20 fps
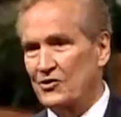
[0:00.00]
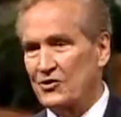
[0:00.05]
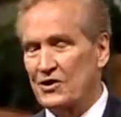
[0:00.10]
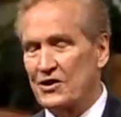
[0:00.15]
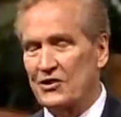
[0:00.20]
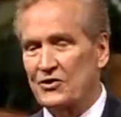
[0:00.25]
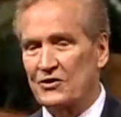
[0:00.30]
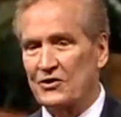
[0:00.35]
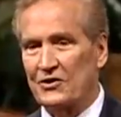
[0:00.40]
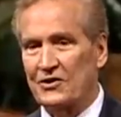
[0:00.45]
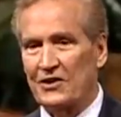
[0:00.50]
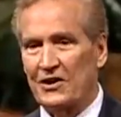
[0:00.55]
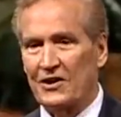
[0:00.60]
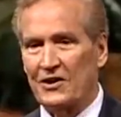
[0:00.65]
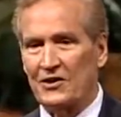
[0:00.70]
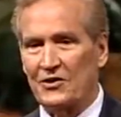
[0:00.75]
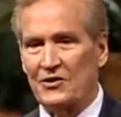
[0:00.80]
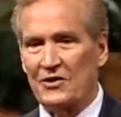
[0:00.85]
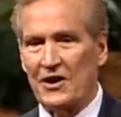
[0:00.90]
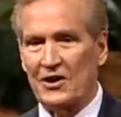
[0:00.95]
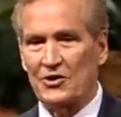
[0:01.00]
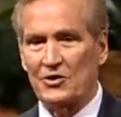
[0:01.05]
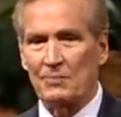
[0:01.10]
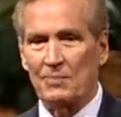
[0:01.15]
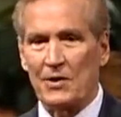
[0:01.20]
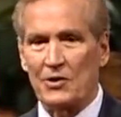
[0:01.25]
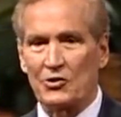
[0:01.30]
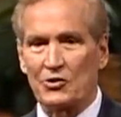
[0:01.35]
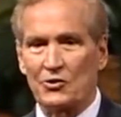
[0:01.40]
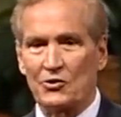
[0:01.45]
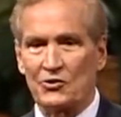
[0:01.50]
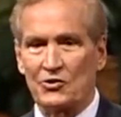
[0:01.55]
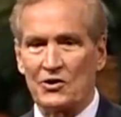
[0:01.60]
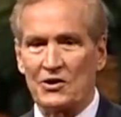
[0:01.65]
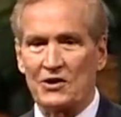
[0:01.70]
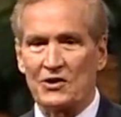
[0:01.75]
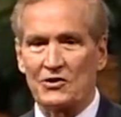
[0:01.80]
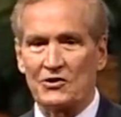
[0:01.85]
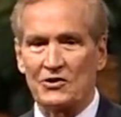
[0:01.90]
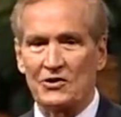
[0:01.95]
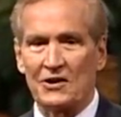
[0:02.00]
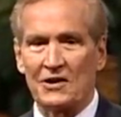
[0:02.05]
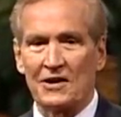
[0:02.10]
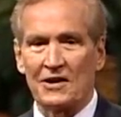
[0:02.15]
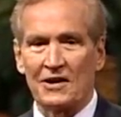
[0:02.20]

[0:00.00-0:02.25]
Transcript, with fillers: season tickets, had special seats,